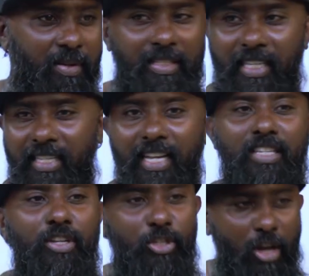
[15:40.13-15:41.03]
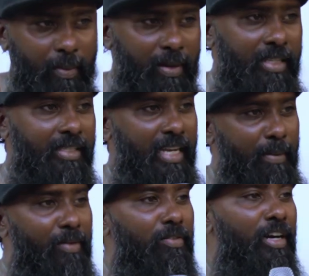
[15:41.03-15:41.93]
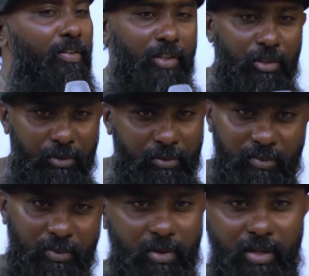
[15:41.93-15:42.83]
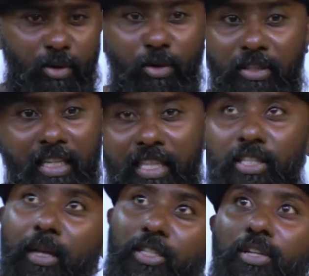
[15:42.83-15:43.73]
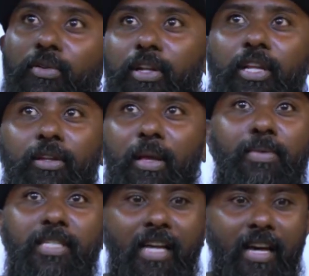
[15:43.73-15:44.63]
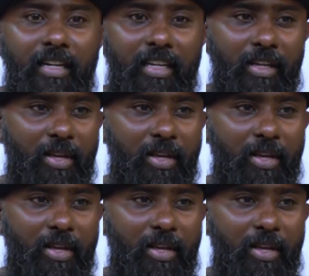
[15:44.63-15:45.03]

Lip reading: But these guys are jobless, they come and flirt with you. Okay, don't think they're such a very MGR.